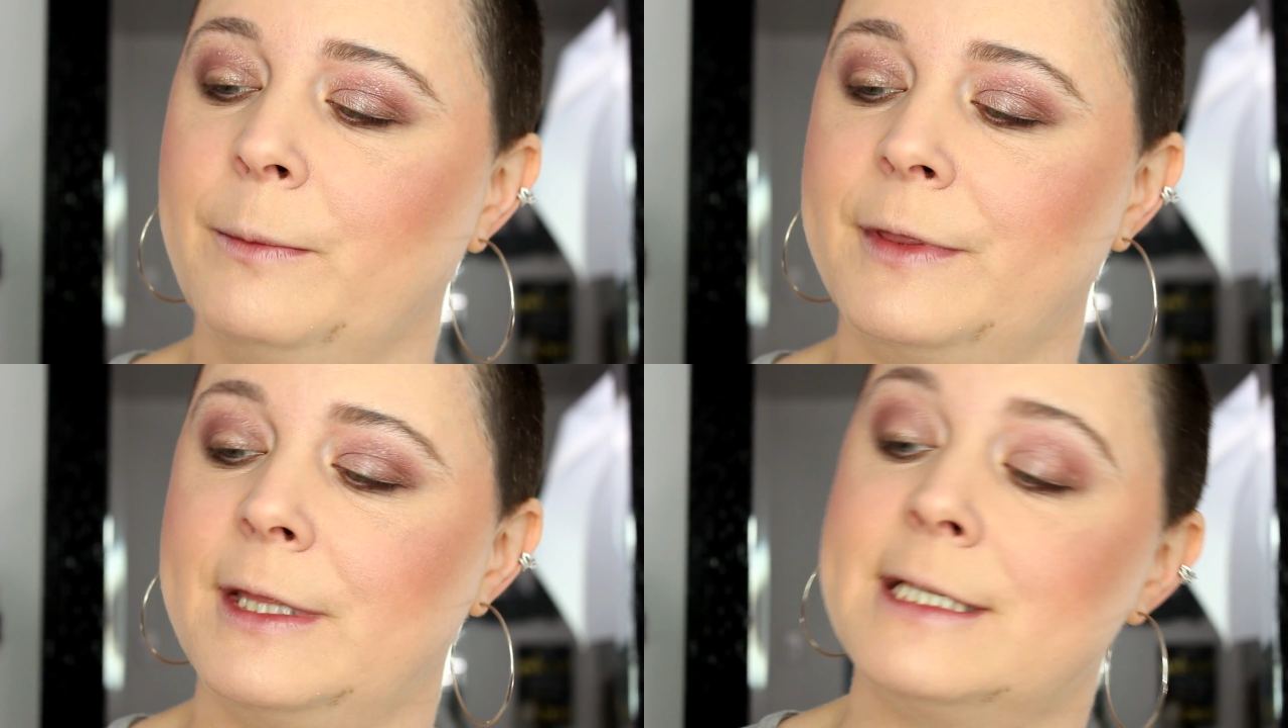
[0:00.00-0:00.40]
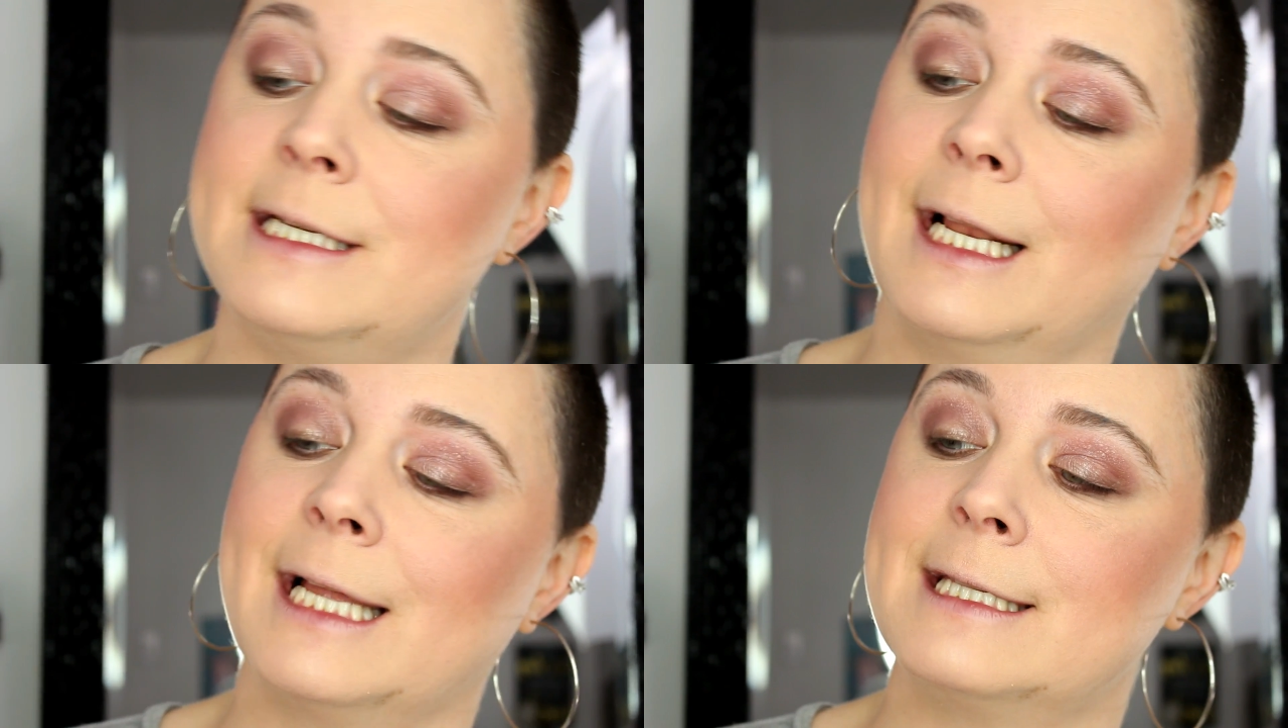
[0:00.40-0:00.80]
in with the
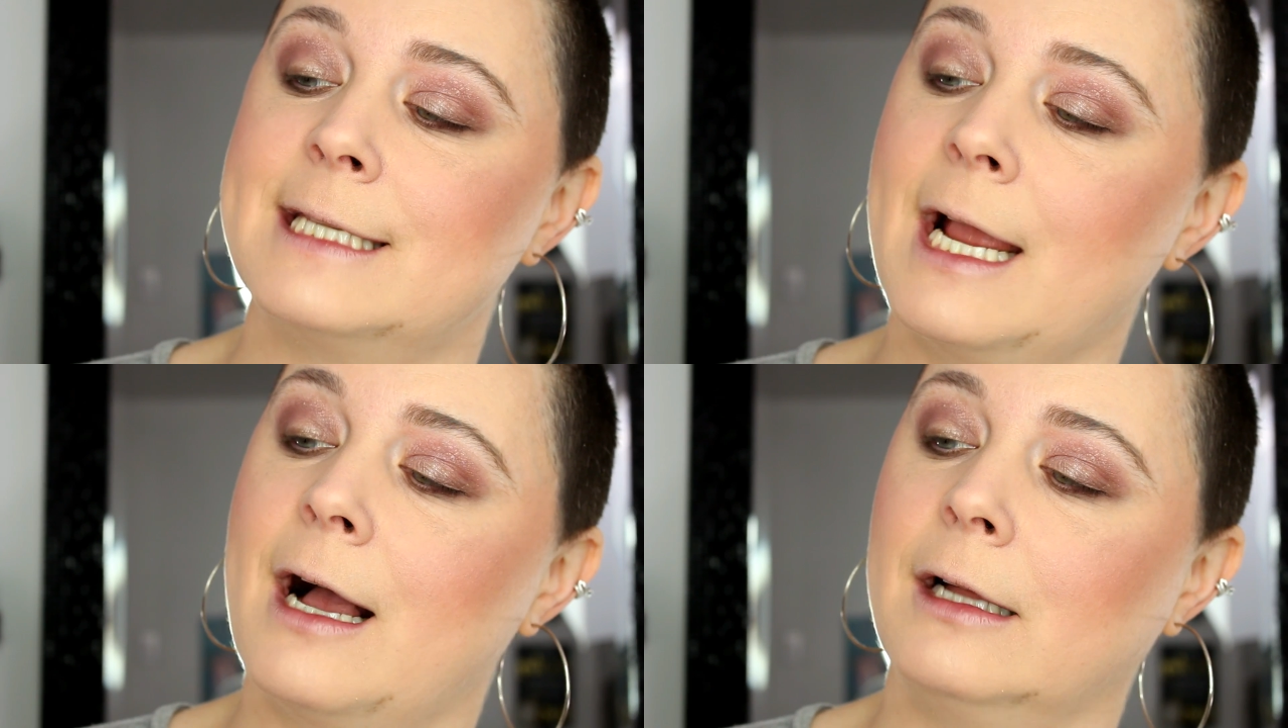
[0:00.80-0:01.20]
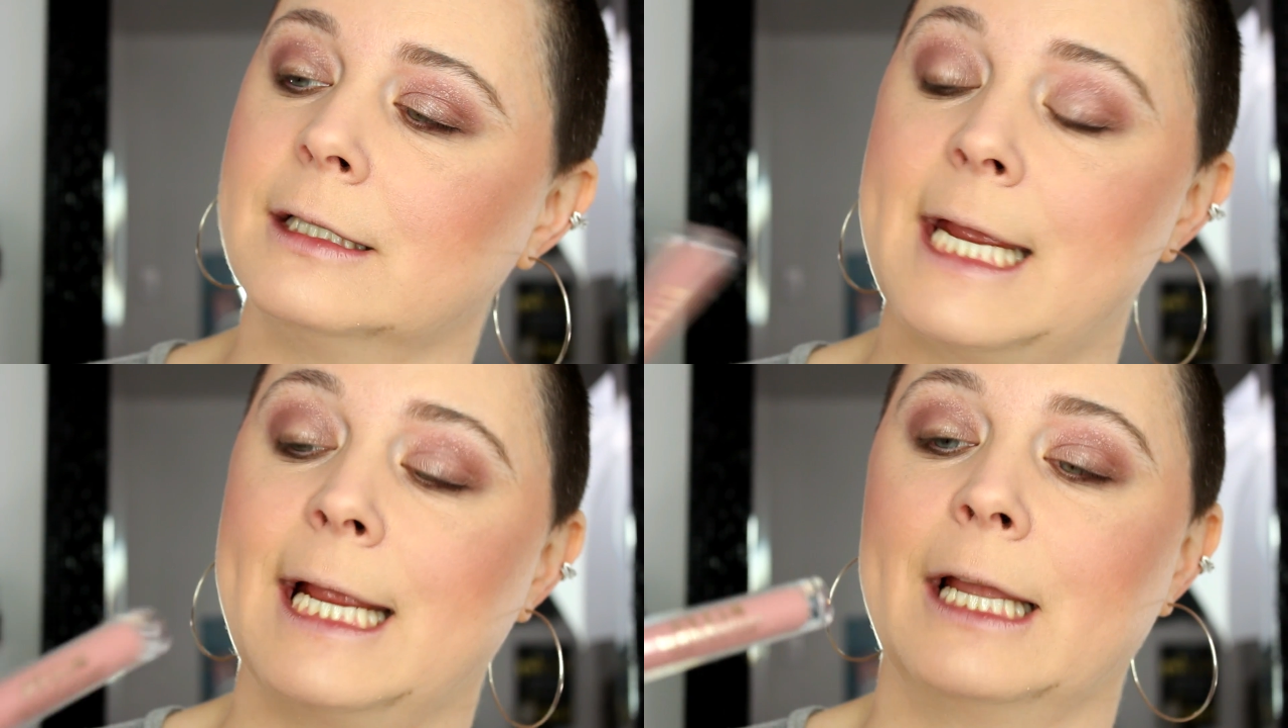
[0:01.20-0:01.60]
Stial Stay
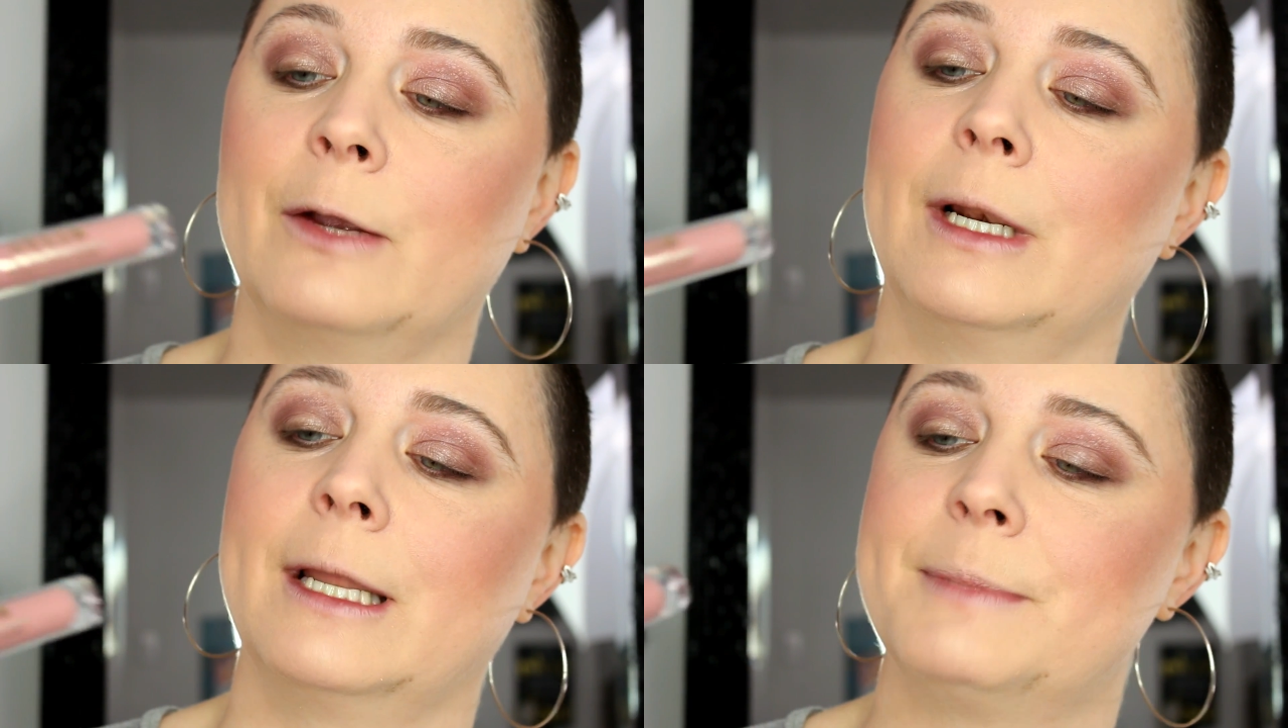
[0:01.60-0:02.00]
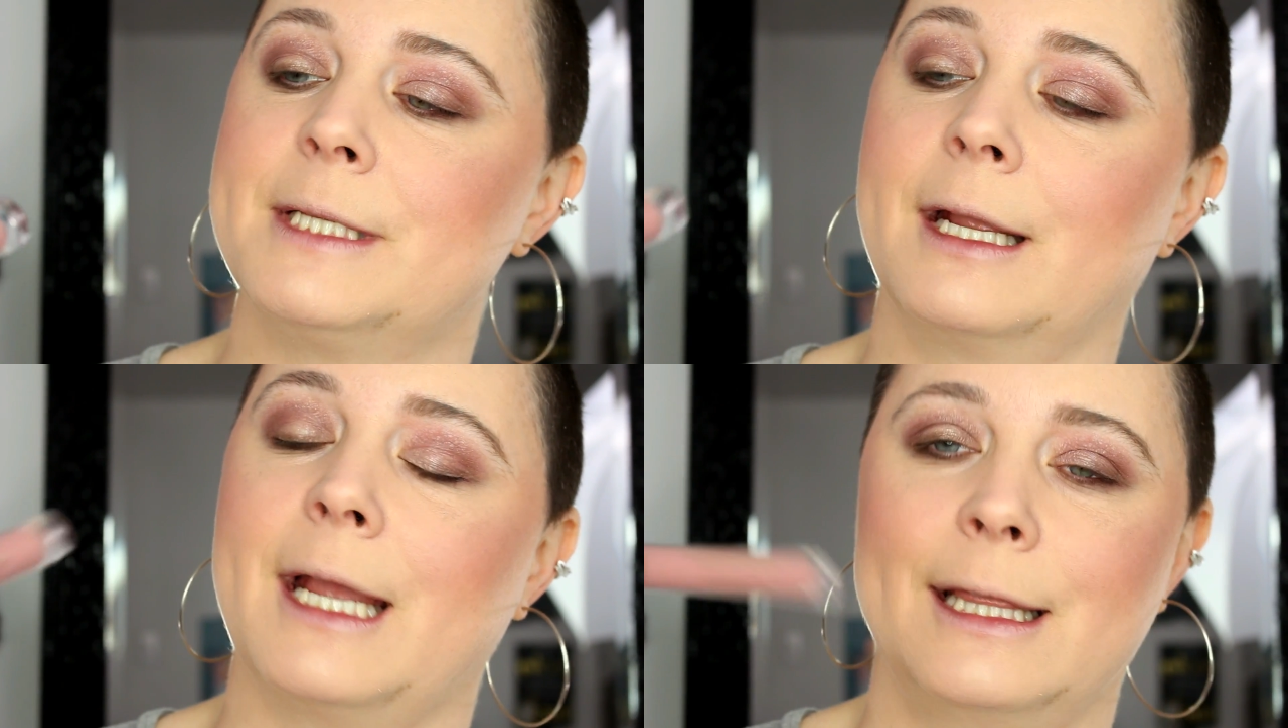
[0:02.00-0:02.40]
All Day Liquid Lipstick,